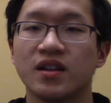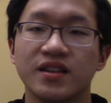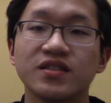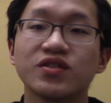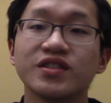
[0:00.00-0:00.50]

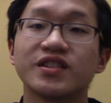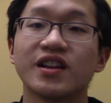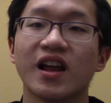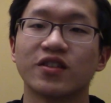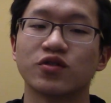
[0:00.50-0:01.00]
This leads to the
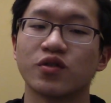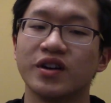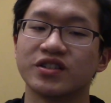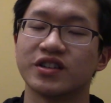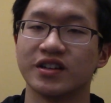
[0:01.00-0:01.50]
natural
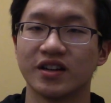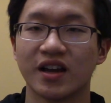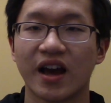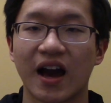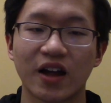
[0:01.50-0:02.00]
question:
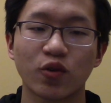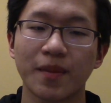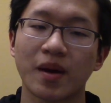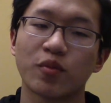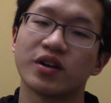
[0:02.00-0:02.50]
how do I
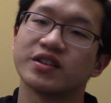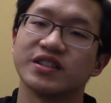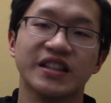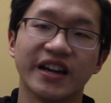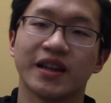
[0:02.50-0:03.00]
memorize
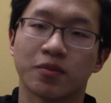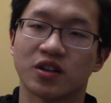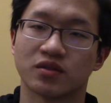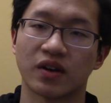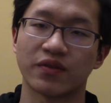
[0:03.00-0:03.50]

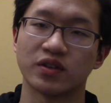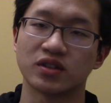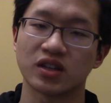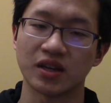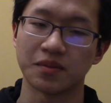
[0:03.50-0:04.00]
90+ reference
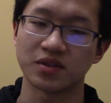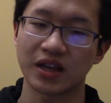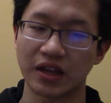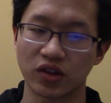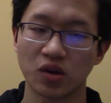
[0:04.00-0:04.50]
schemes
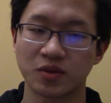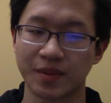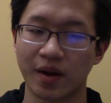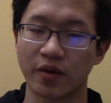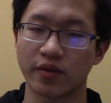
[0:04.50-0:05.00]
and
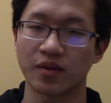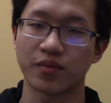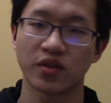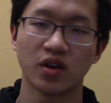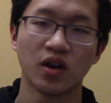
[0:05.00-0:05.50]
Cubeshape algorithms?